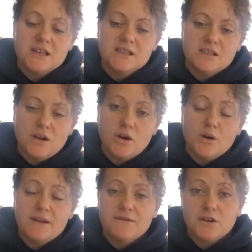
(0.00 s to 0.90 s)

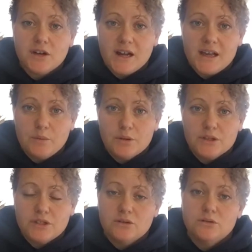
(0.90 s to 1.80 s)
So if you're not able
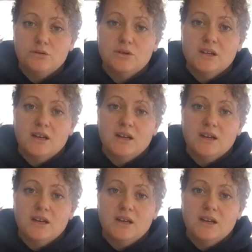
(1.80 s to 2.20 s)
to